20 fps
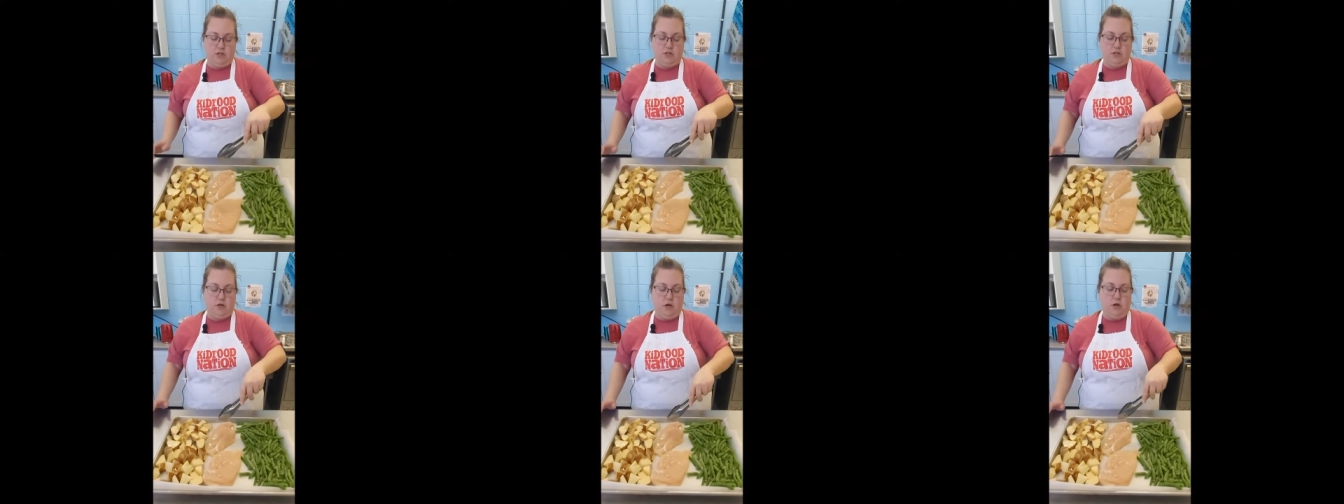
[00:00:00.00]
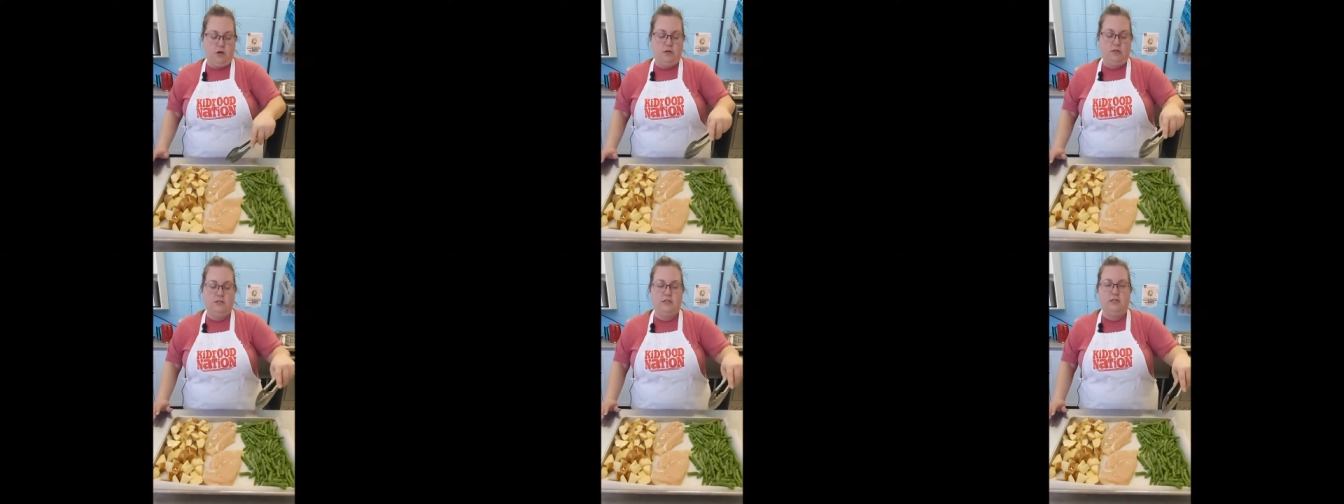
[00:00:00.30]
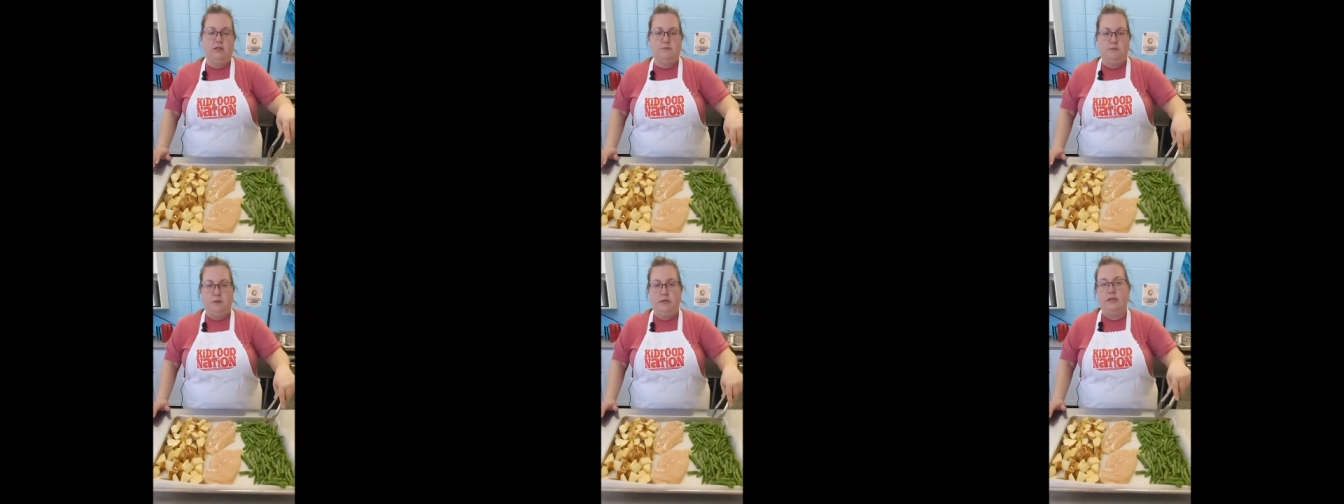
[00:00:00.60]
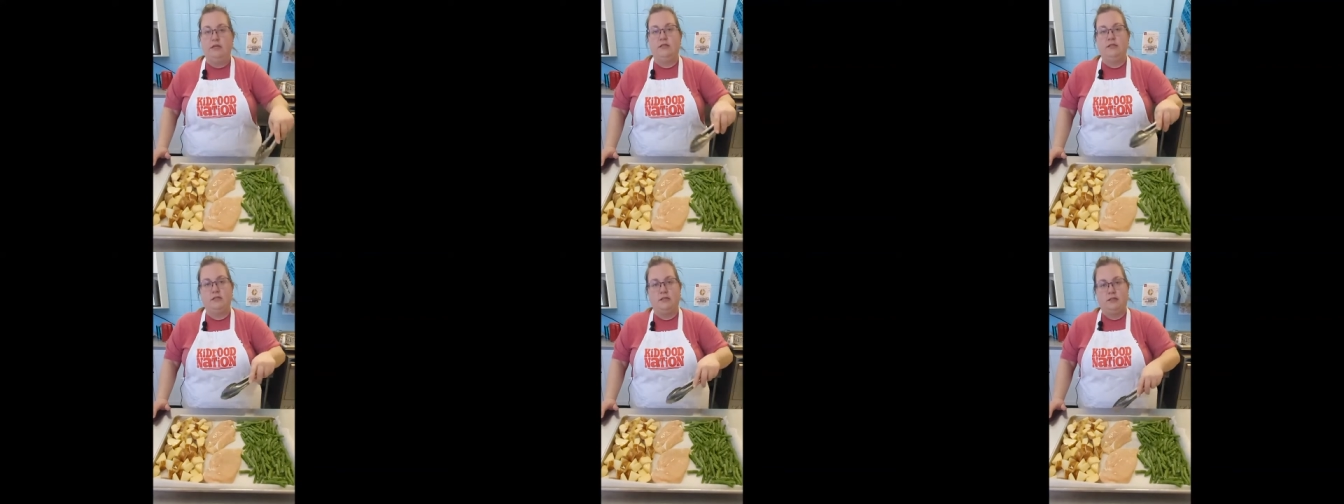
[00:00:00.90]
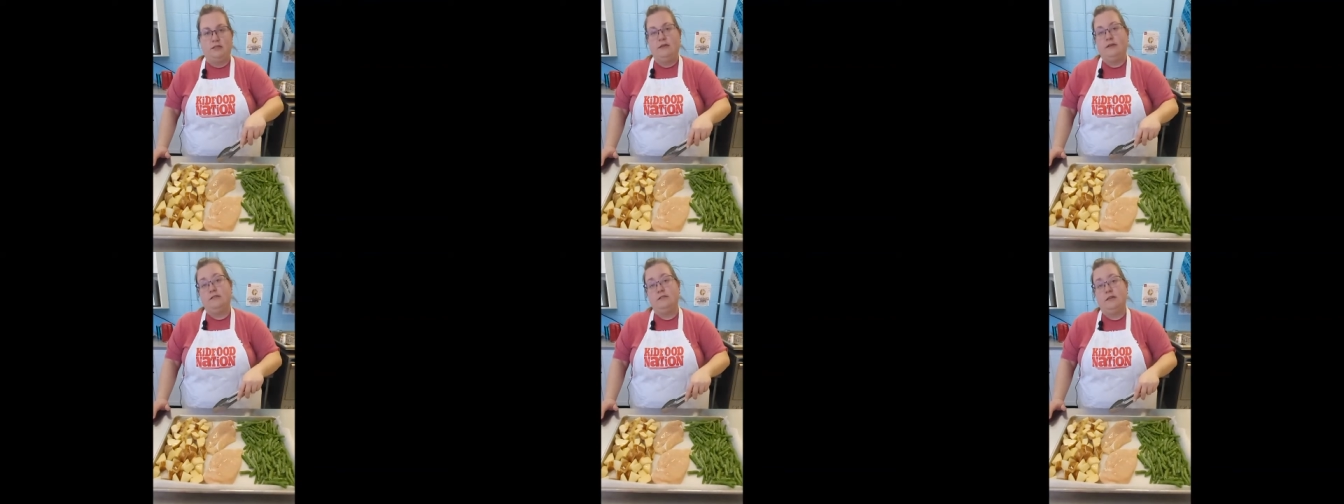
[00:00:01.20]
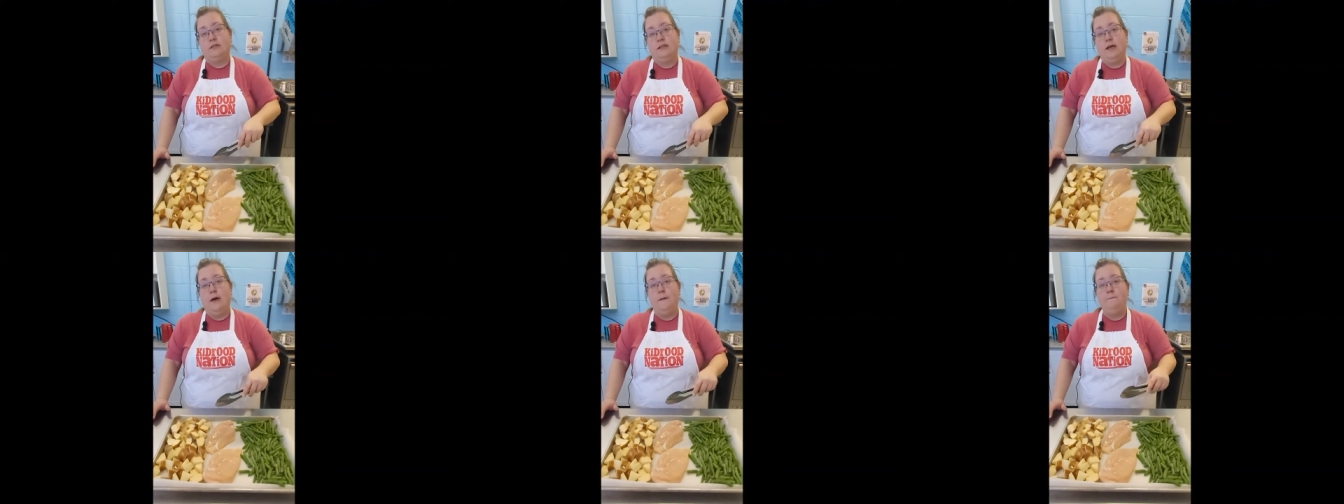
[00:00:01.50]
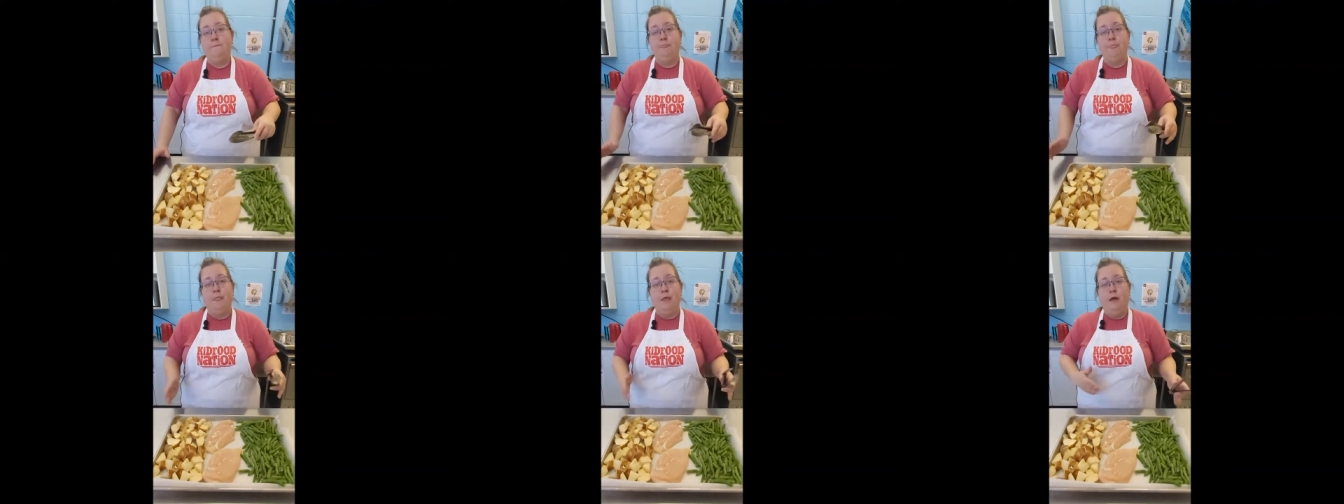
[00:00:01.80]
the tongs and the beans and things like
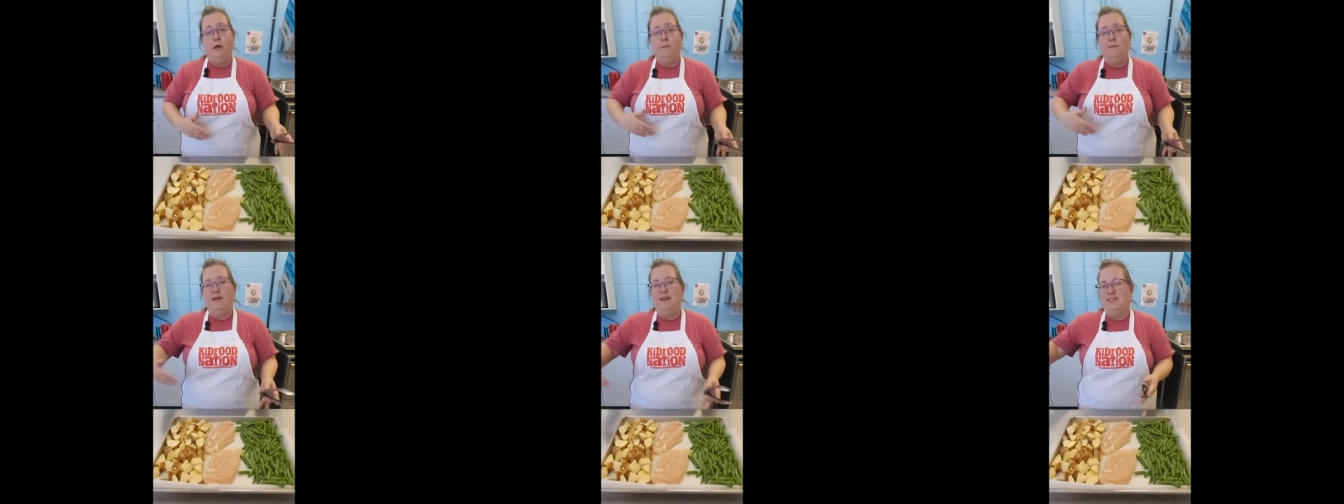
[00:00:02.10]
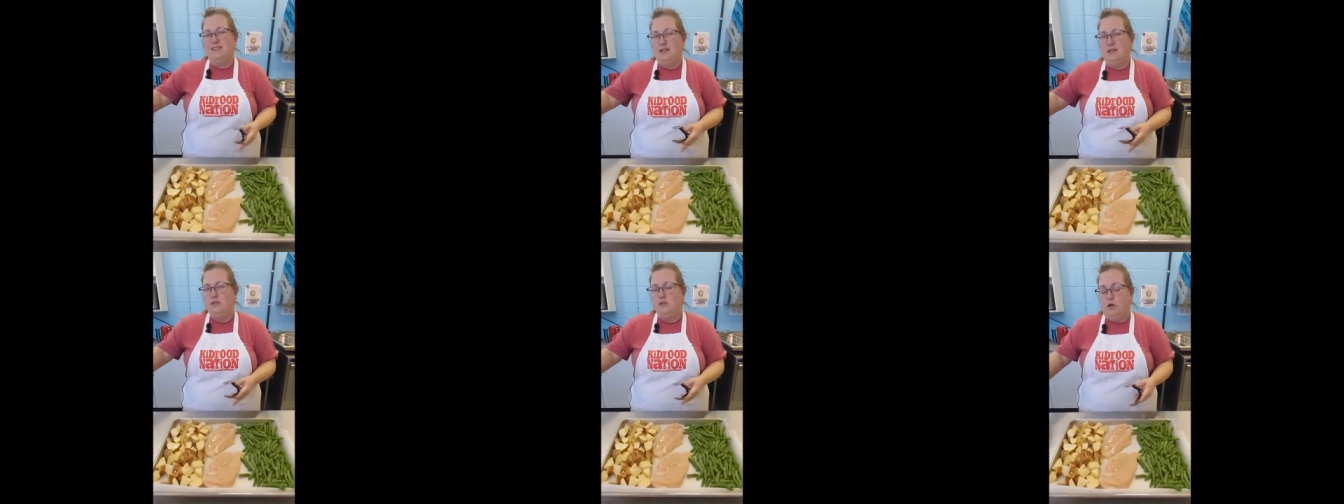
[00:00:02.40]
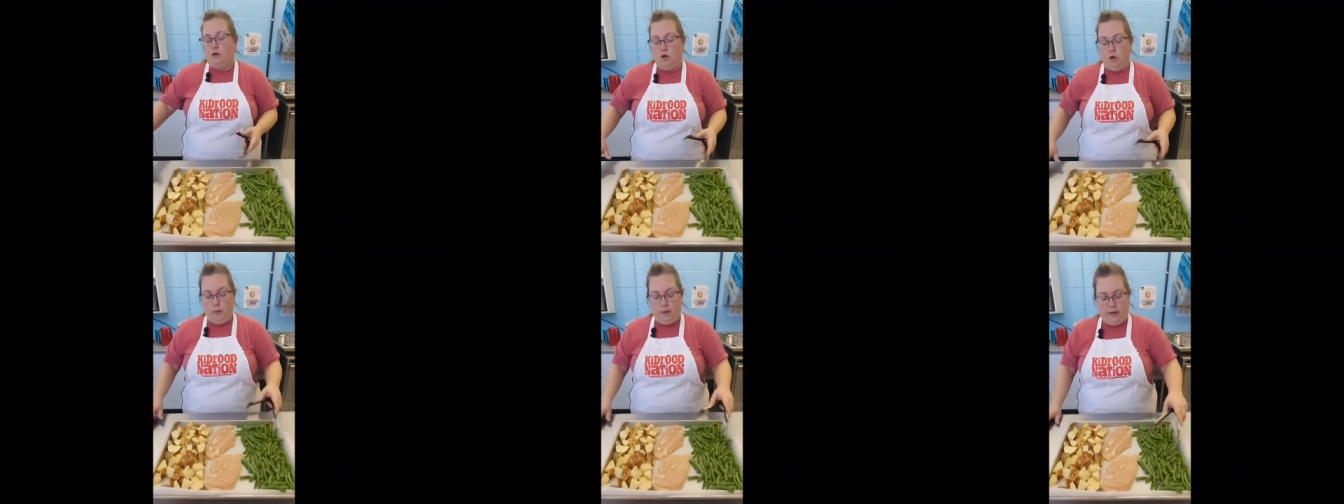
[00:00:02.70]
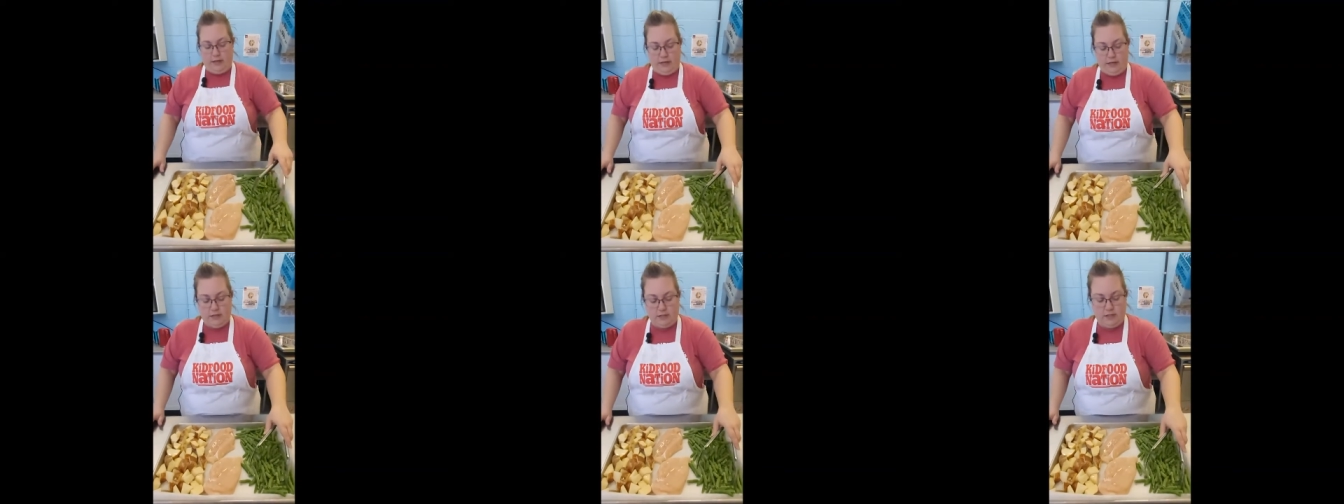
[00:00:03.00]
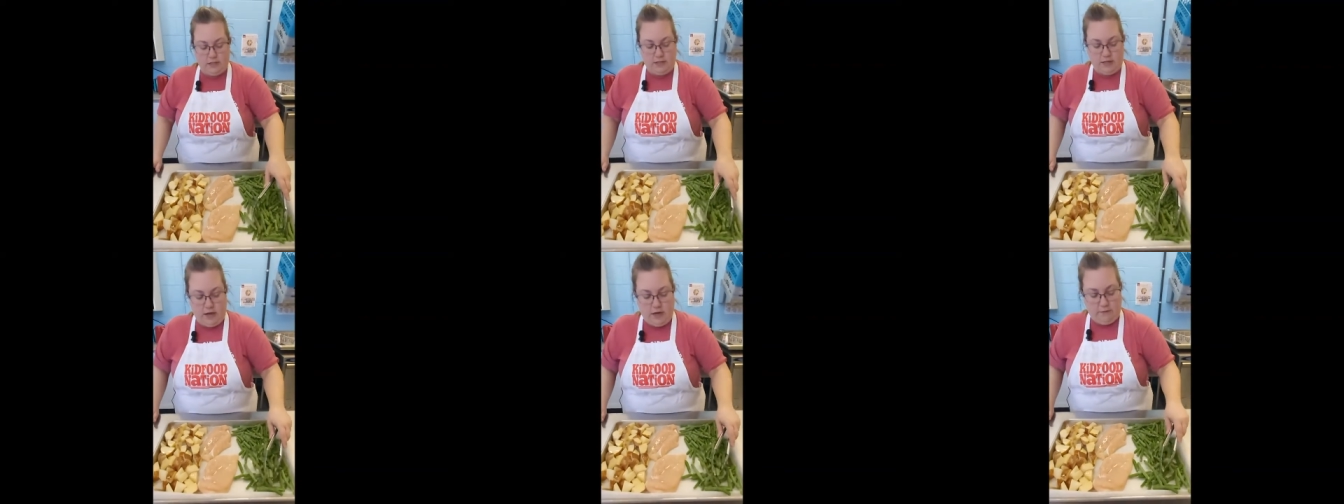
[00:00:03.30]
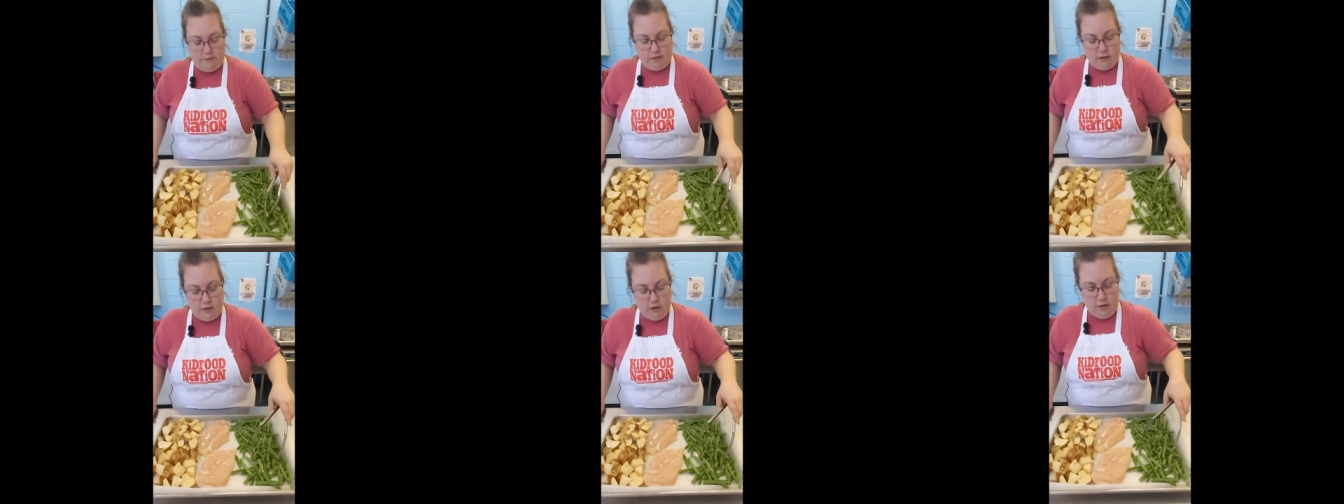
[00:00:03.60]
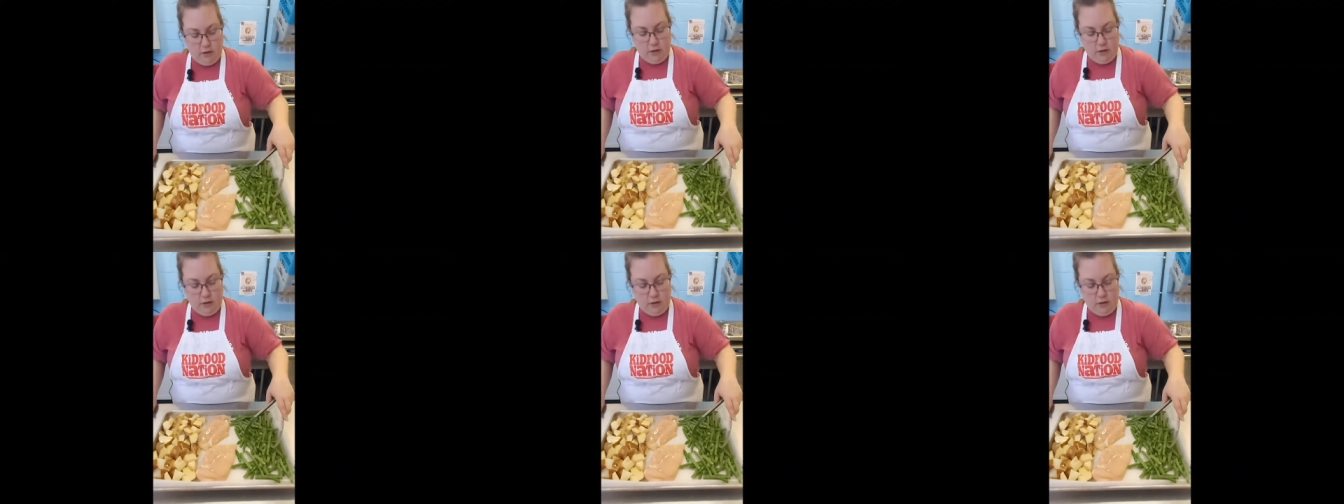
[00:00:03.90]
that because it is all going into the oven.